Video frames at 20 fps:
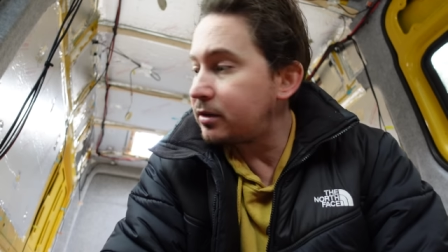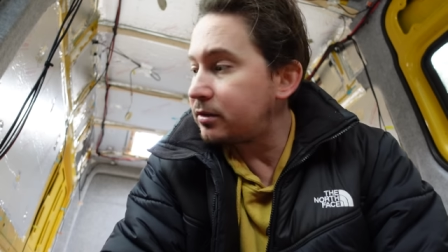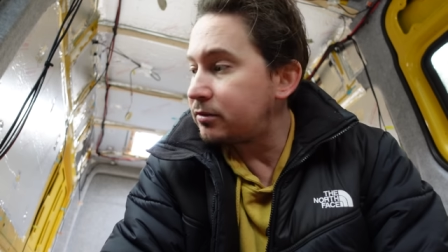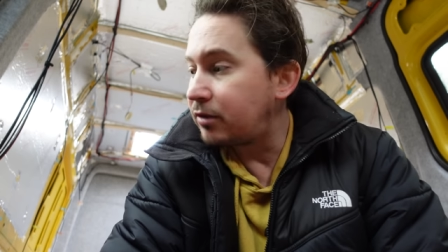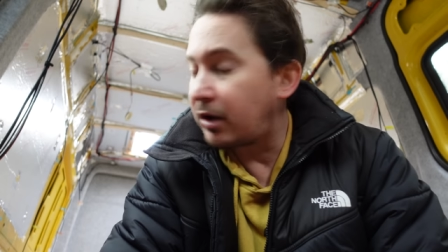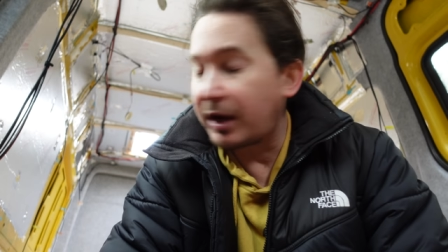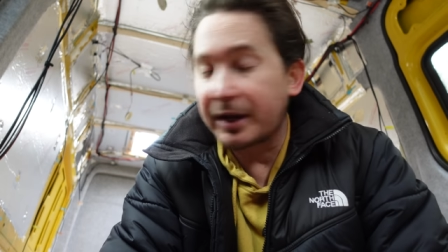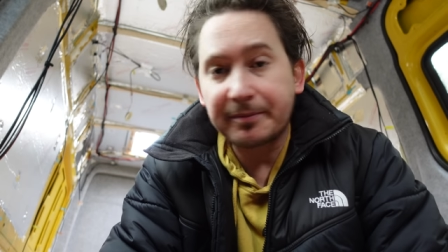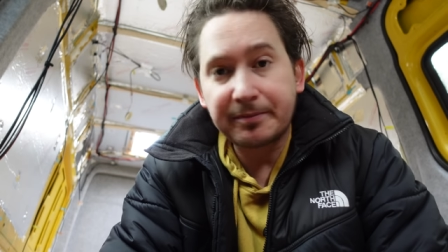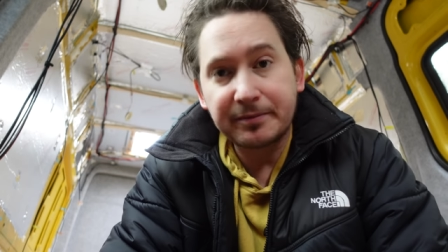
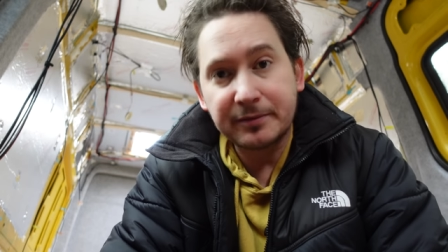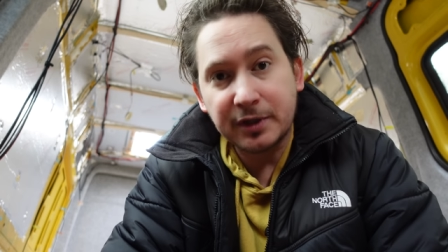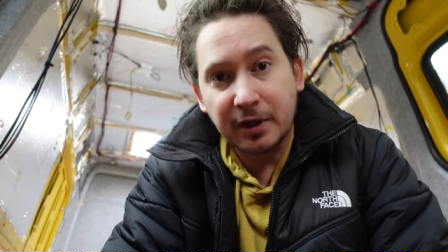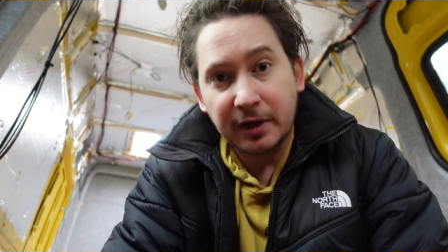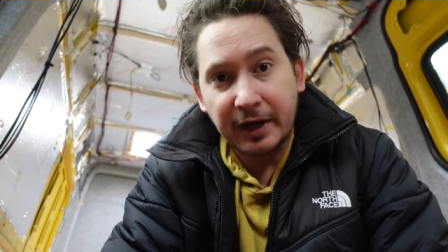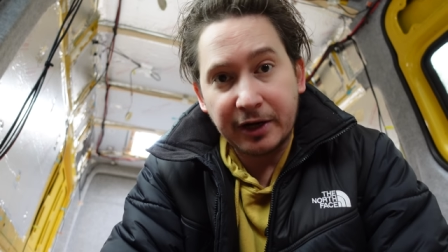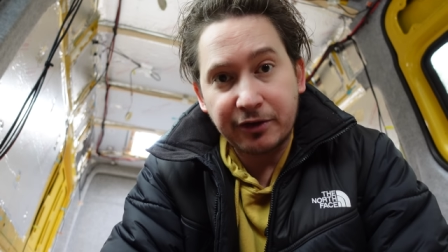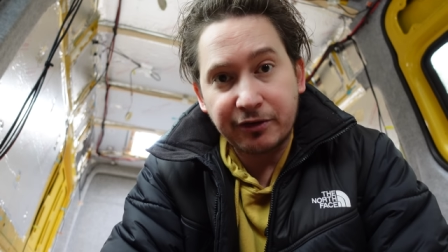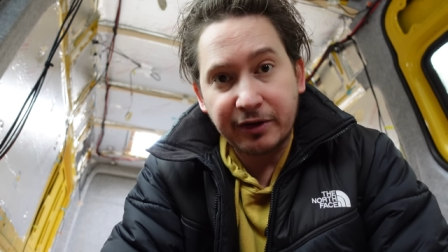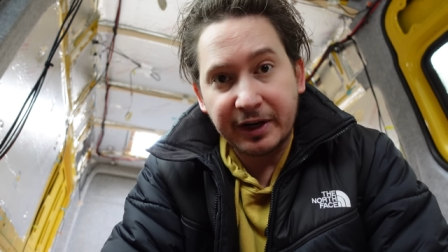Right, so
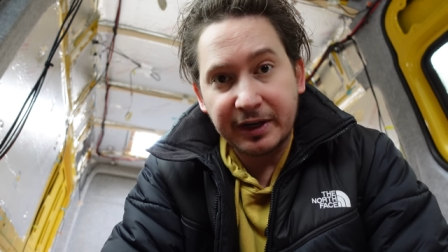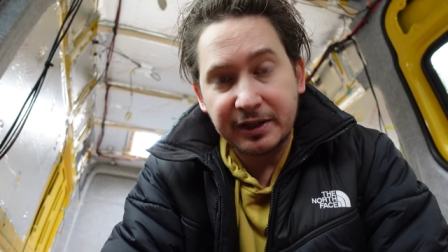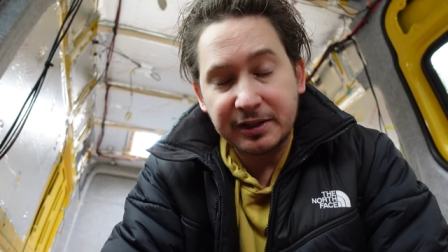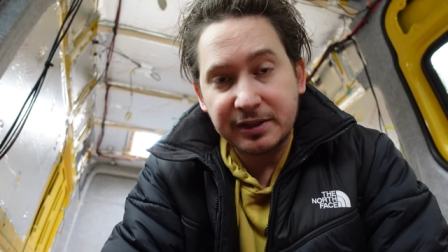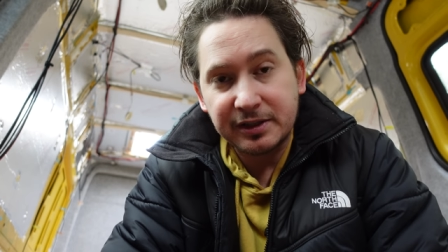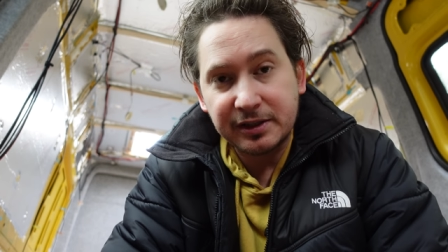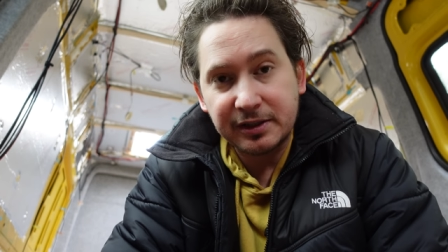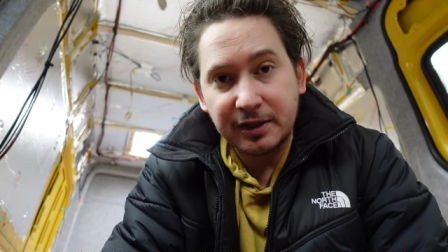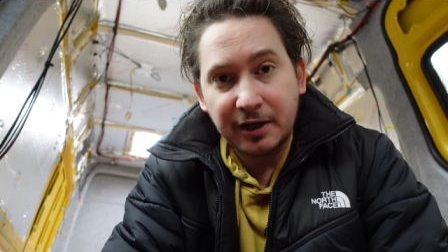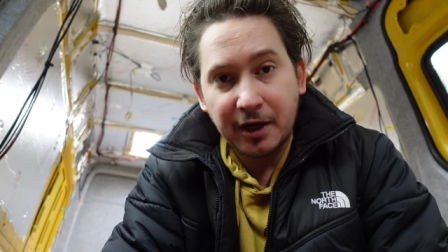
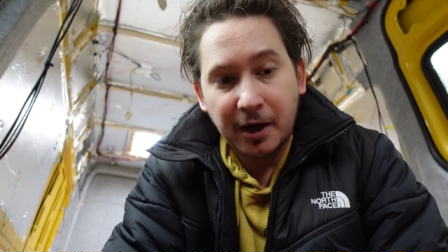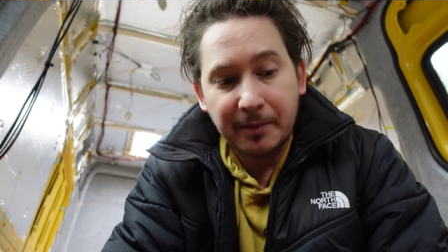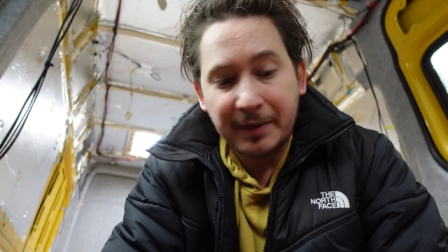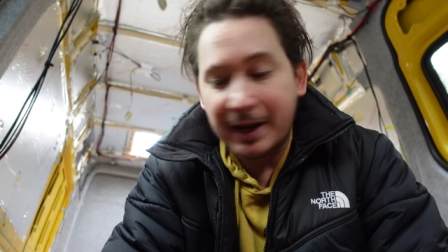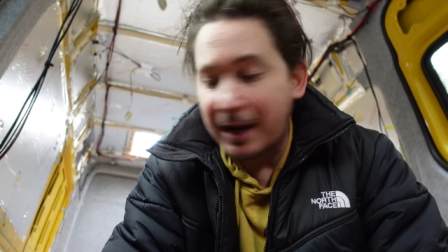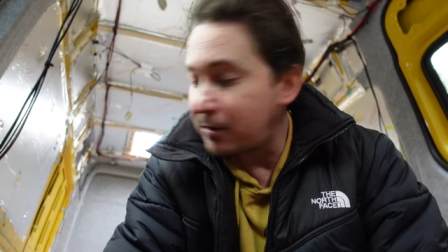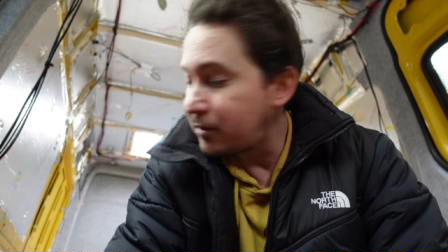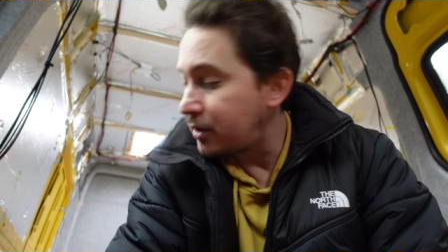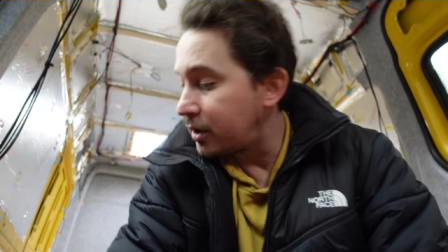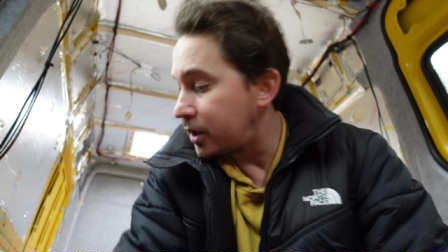electrics. I'm
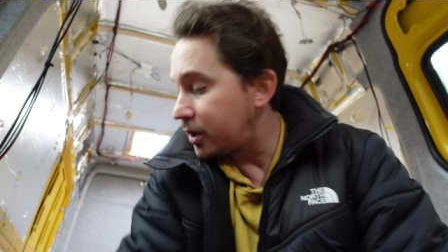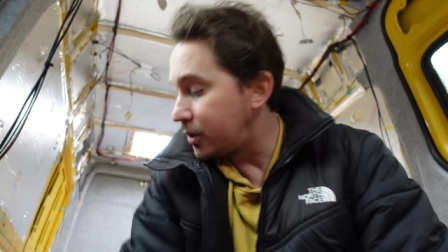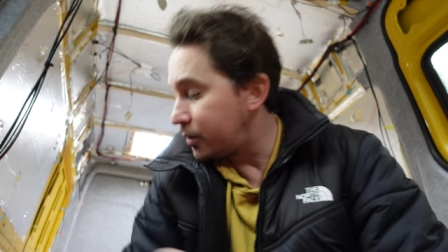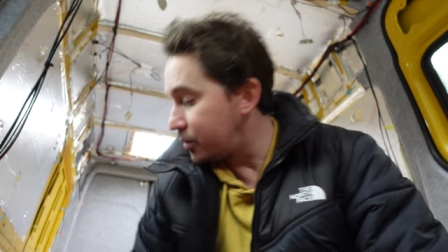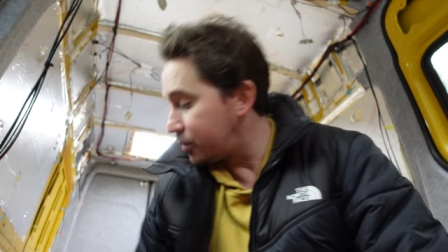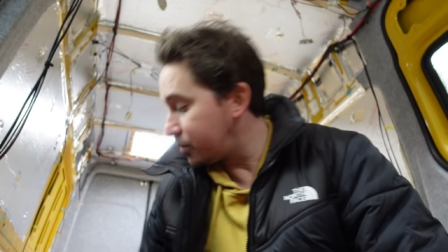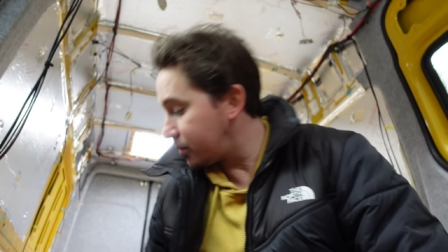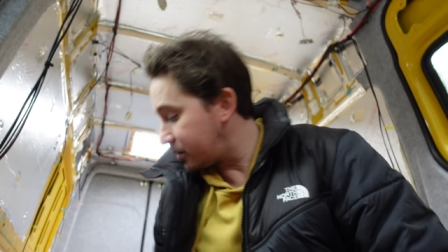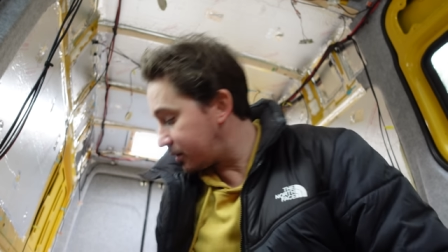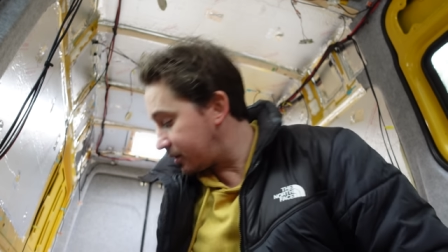now going
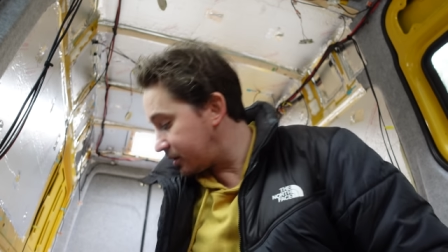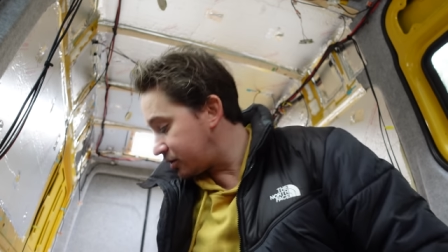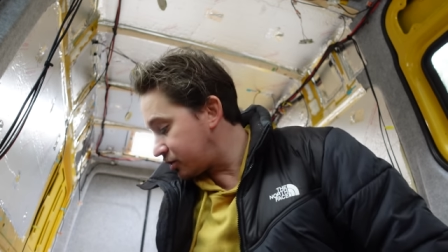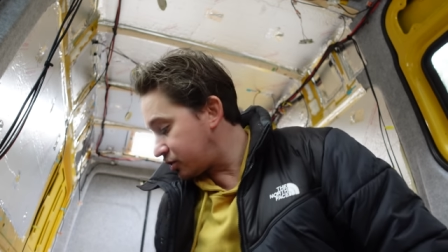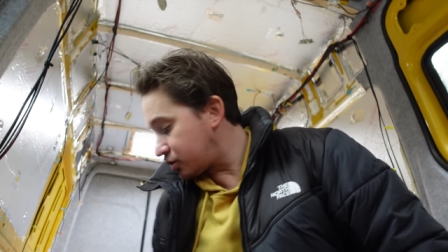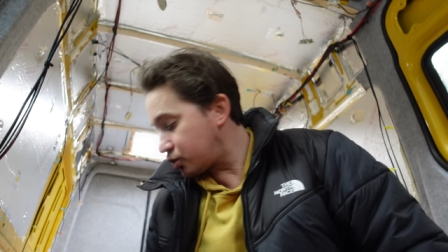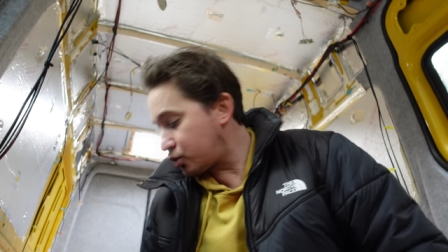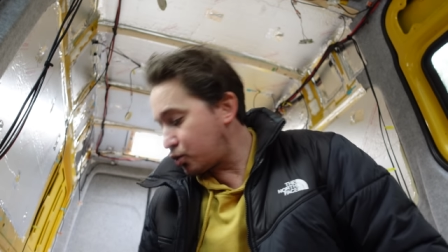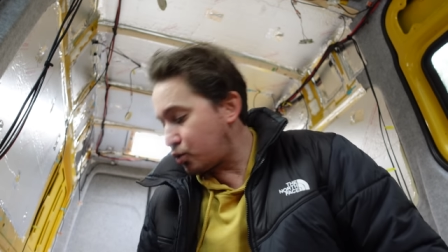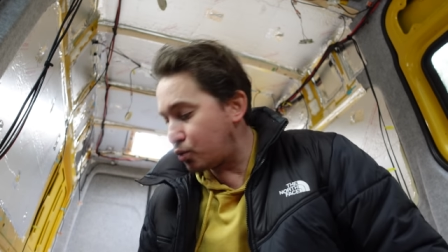to
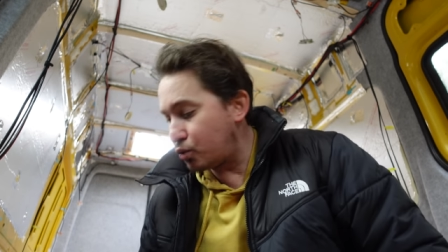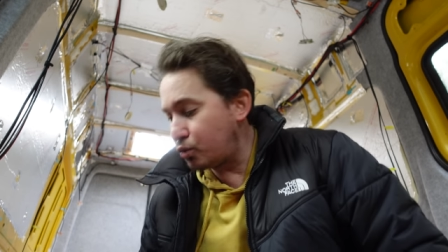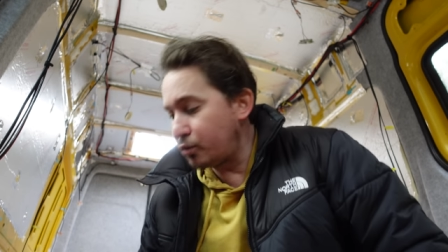install,